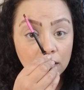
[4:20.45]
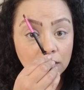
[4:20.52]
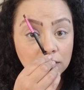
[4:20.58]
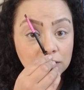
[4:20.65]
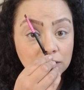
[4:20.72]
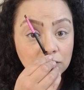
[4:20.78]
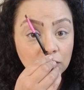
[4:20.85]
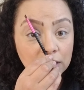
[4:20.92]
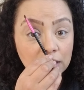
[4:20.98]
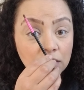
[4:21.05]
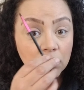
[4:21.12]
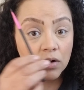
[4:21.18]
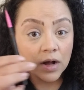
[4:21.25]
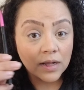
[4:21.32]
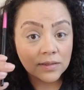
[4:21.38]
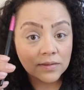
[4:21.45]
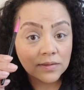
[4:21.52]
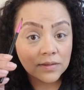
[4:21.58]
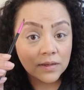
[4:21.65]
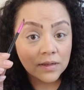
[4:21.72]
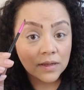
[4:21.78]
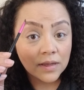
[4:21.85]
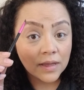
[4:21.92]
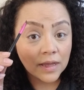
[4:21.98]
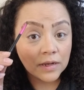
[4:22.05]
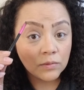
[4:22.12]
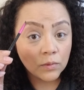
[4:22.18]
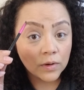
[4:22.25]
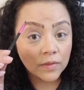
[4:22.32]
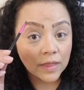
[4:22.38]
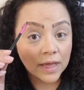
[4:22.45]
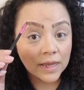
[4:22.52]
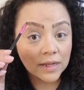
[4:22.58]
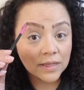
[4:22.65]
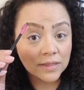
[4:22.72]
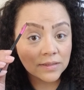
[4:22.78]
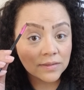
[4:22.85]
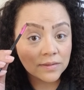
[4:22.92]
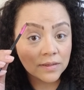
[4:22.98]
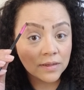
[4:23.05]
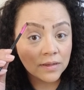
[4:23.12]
straight across. And where that is